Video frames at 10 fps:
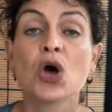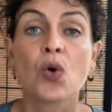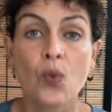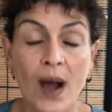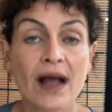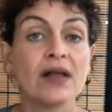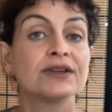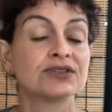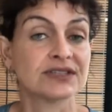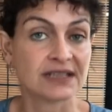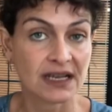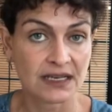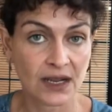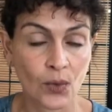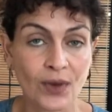while
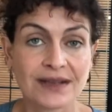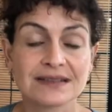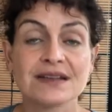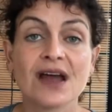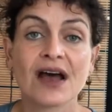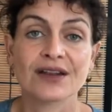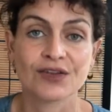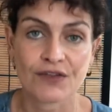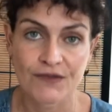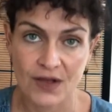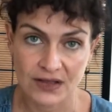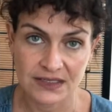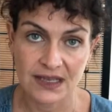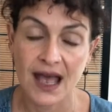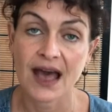understanding what is not your fault
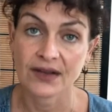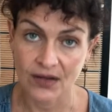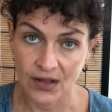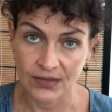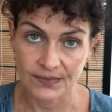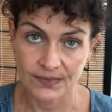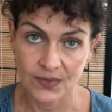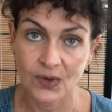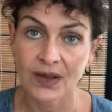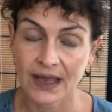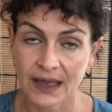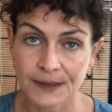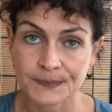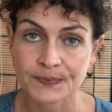at all, okay?